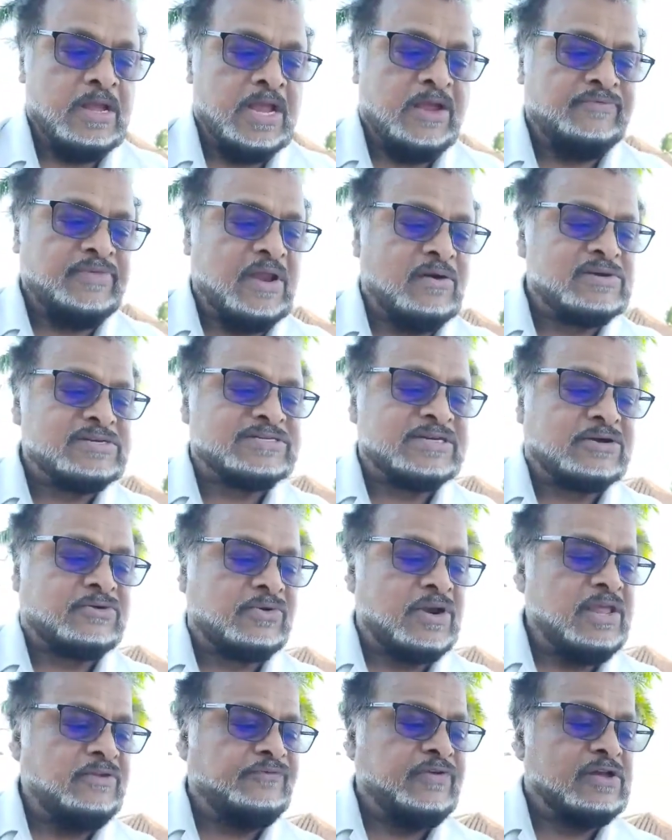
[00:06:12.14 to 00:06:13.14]
if there is a
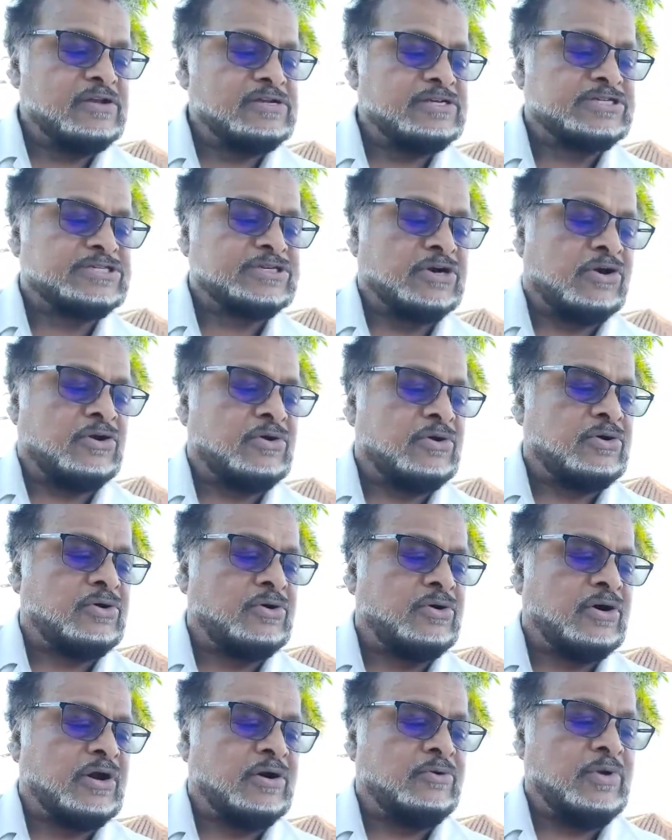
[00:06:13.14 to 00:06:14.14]
grievance
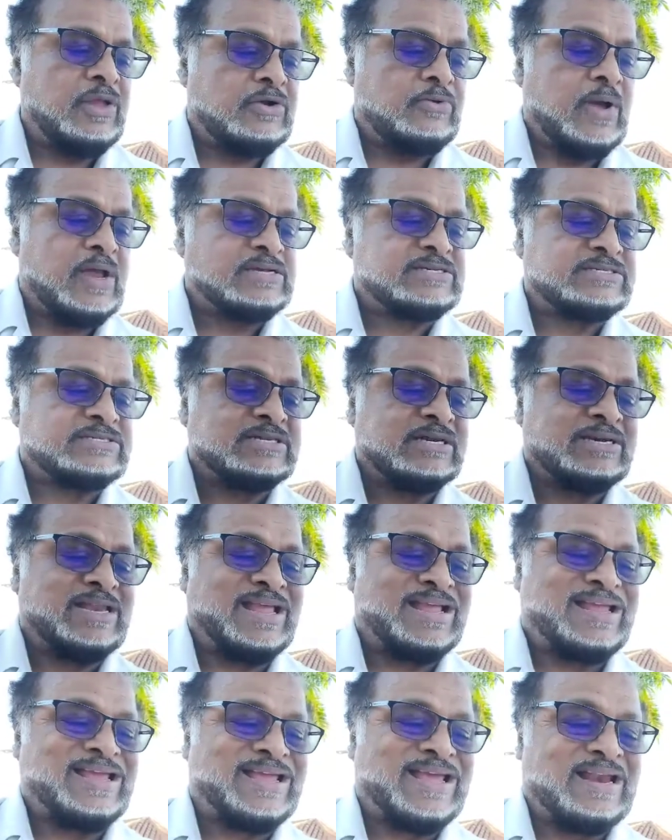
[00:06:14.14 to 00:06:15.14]
or a request, they
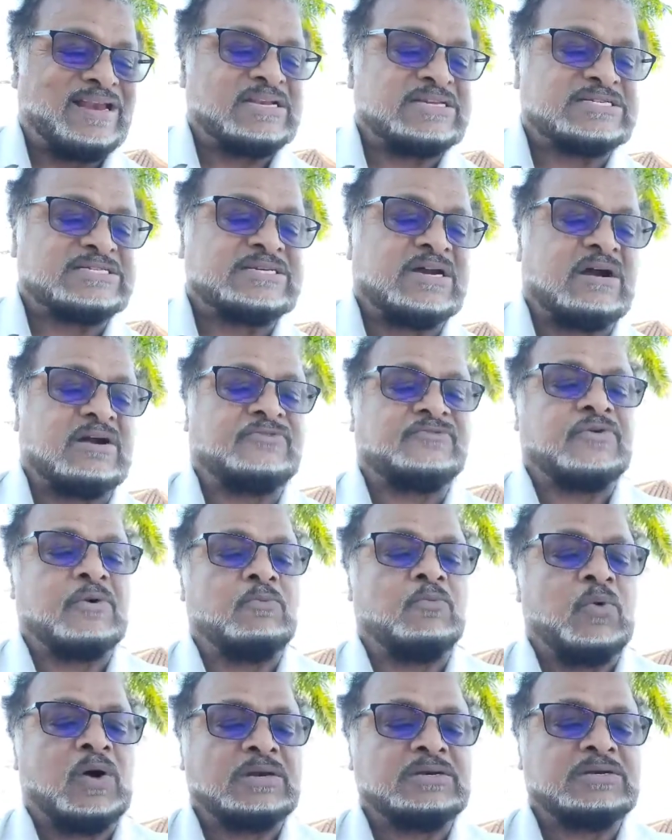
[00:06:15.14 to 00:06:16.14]
cannot start
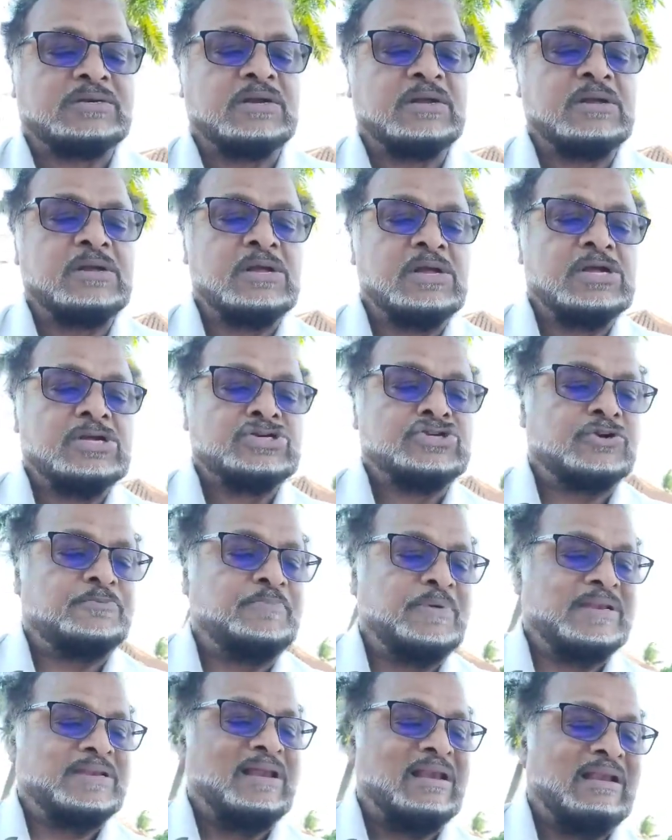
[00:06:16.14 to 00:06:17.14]
from what should
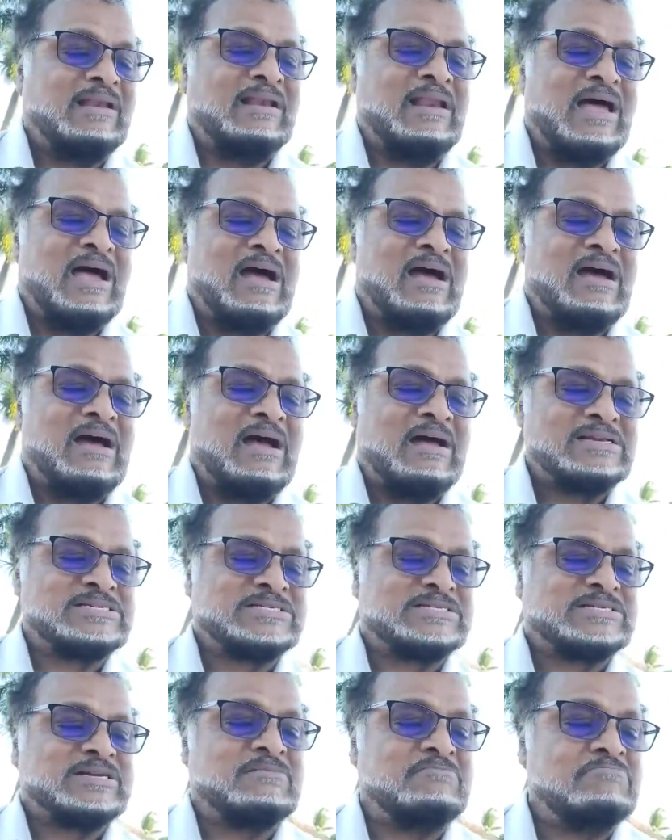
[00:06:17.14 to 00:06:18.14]
be the
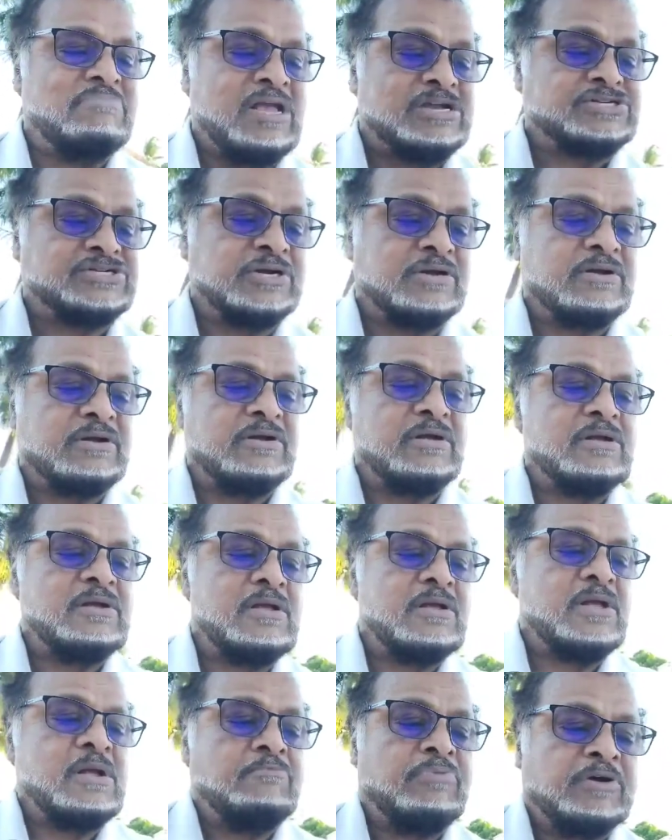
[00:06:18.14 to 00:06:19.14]
last measure,
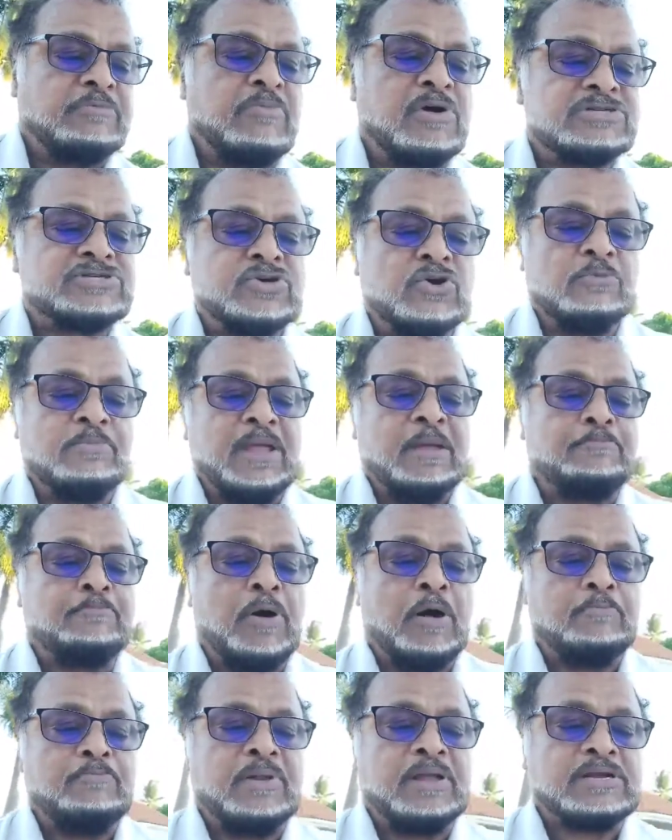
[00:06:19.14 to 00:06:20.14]
but must obey
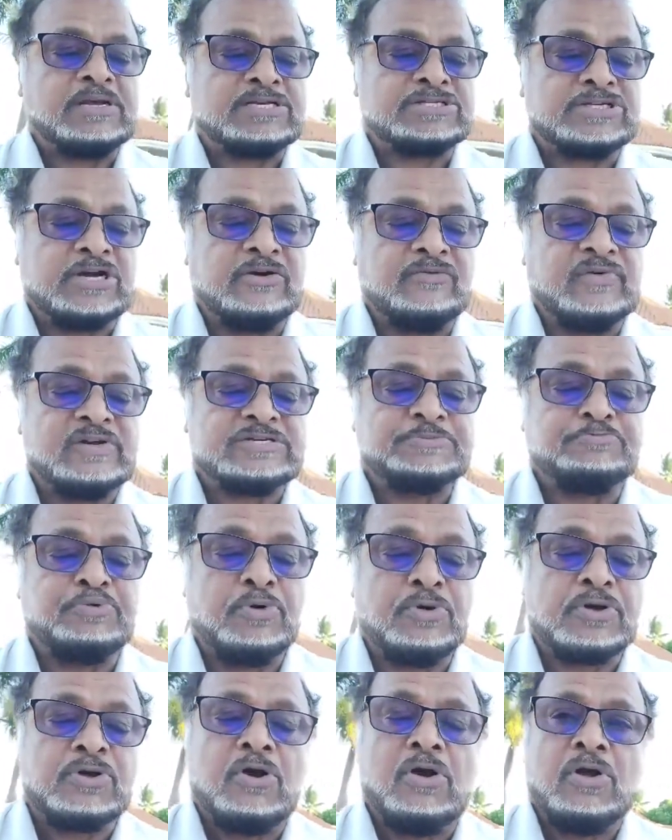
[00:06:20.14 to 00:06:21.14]
public service
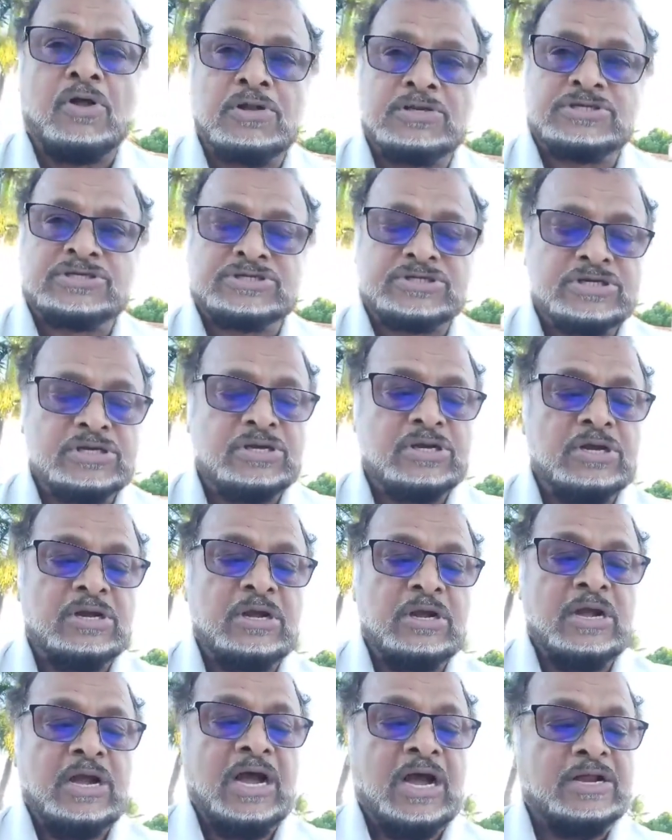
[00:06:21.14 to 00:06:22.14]
protocols
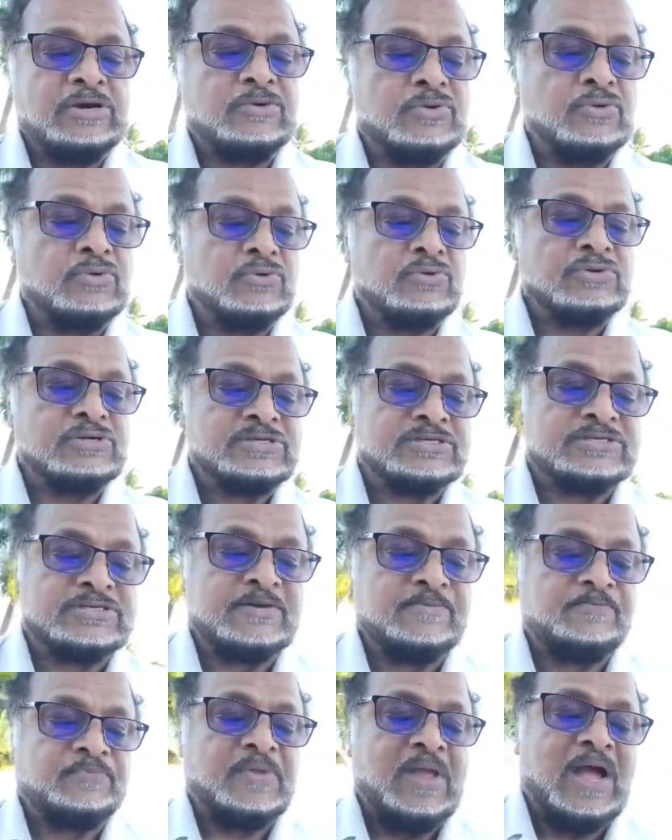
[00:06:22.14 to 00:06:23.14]
and rules.
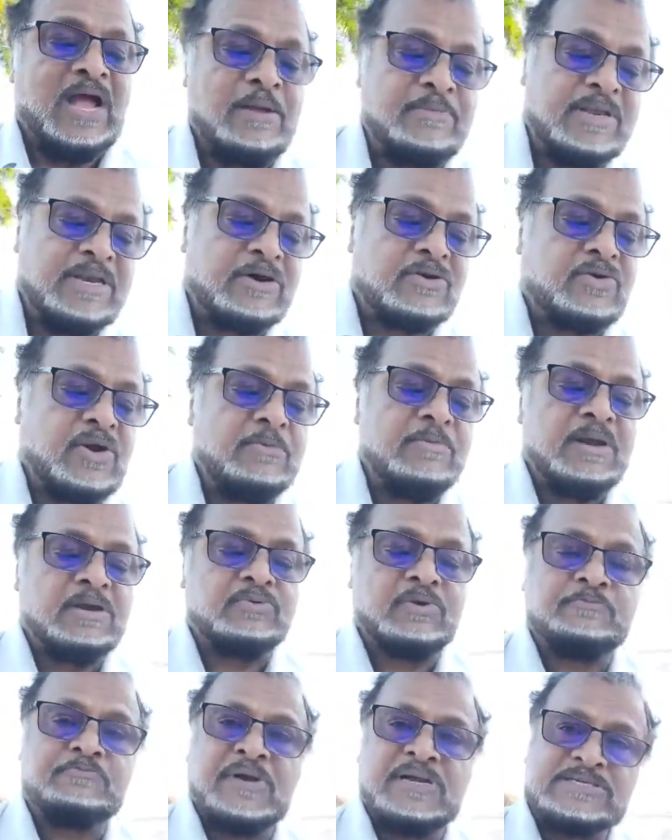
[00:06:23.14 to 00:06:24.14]
I'm in
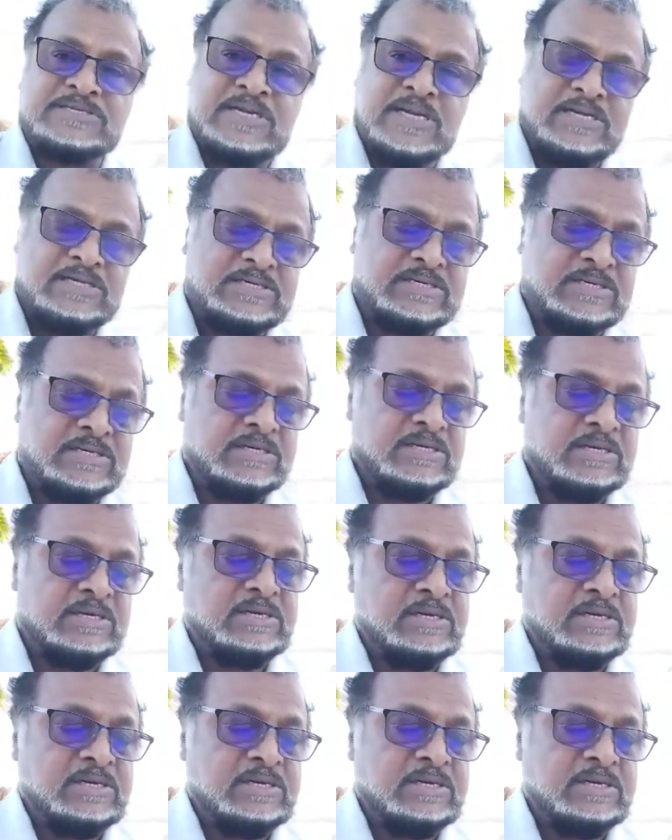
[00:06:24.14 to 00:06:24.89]
agreement with President